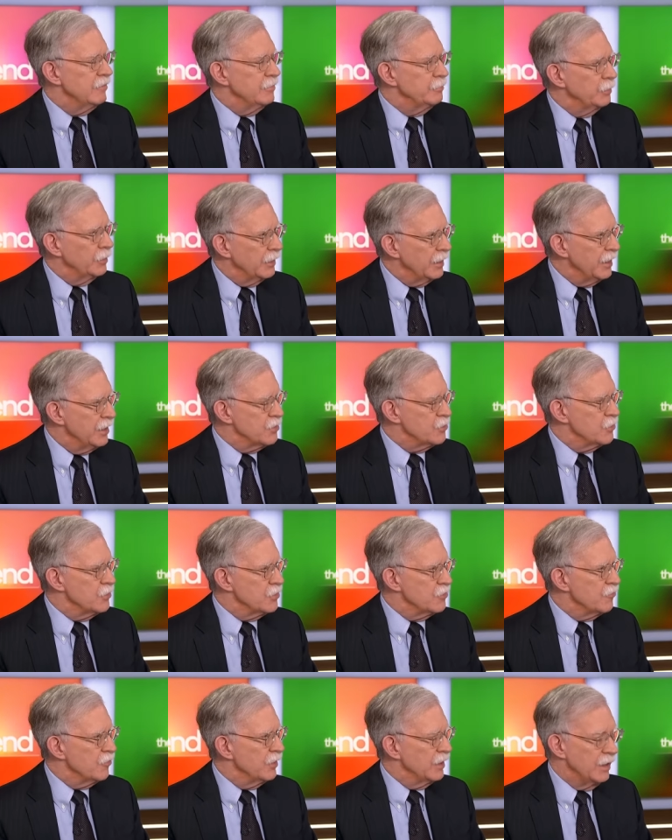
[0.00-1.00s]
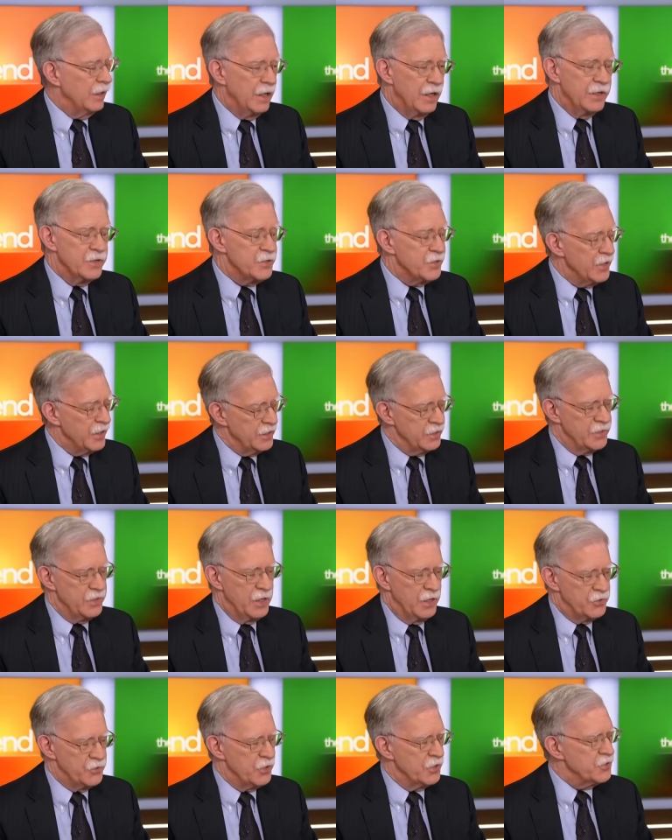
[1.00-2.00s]
implications for the United States,
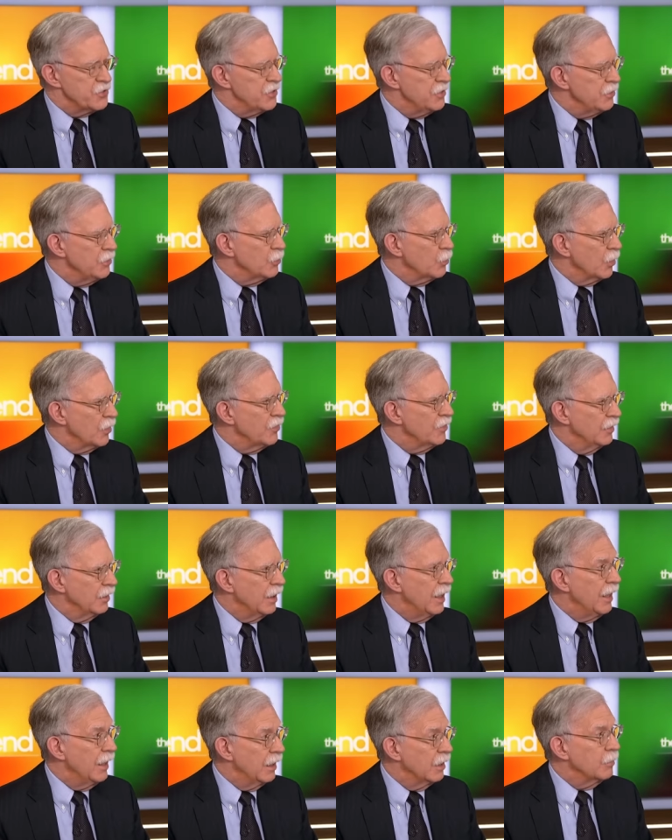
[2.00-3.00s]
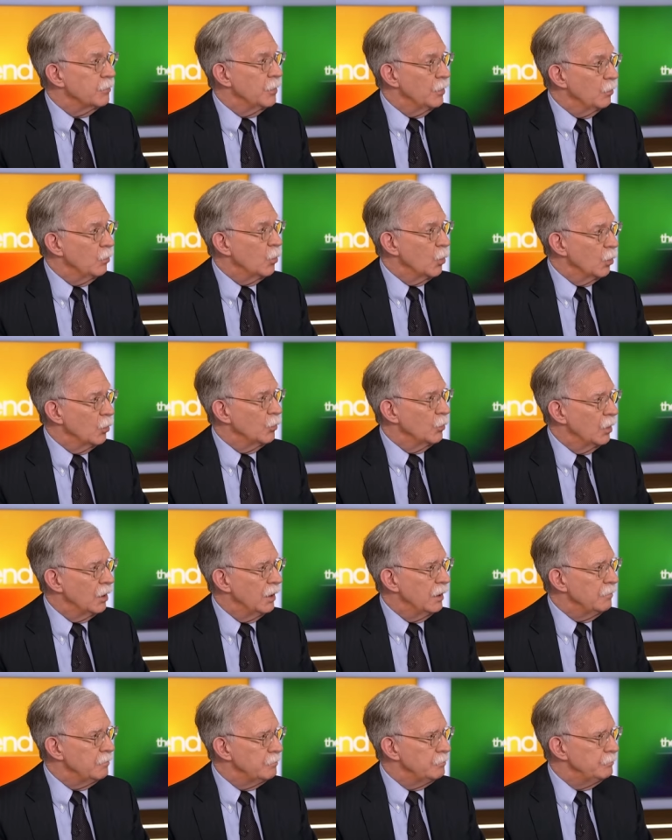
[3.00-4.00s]
not just in the North Atlantic, but
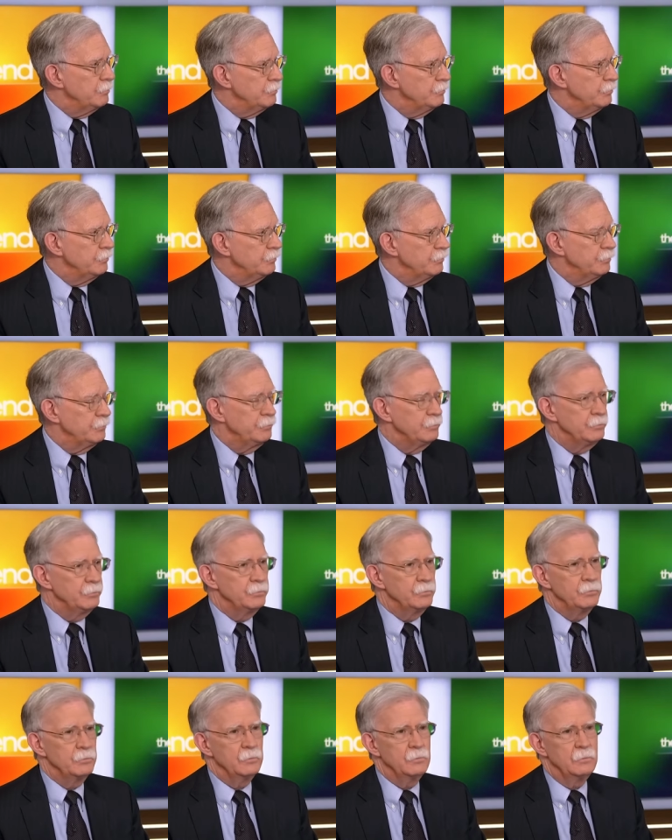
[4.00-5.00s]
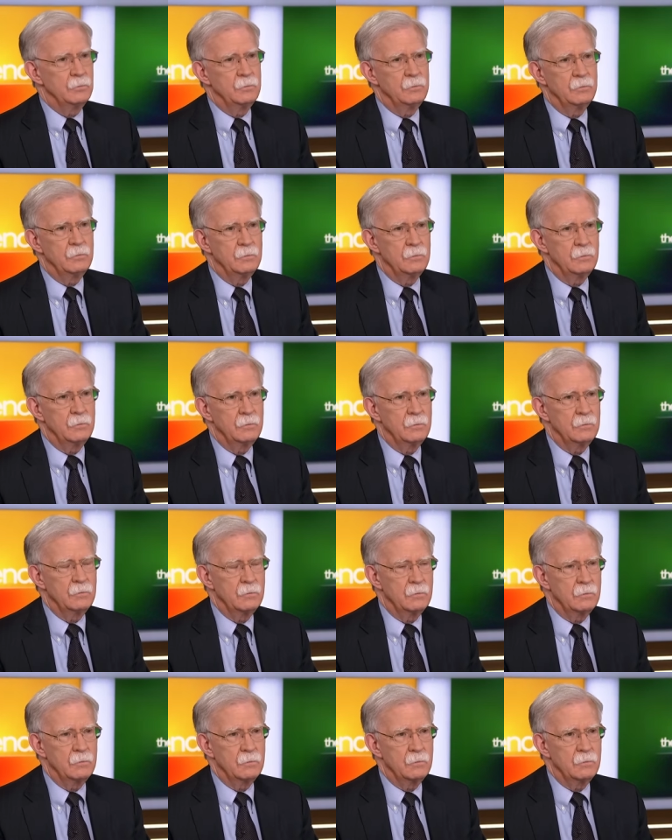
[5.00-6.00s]
worldwide. It, it, that's the
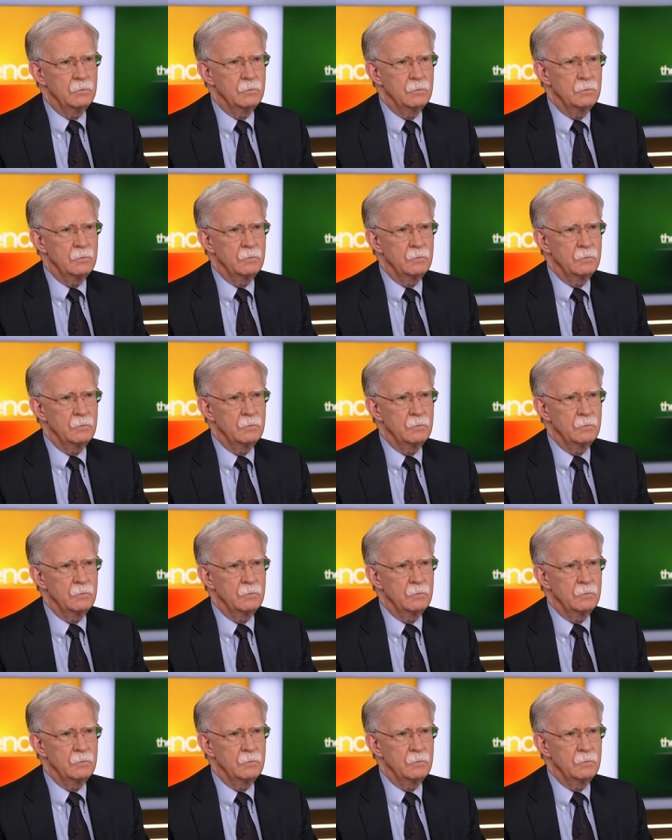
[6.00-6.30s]
part that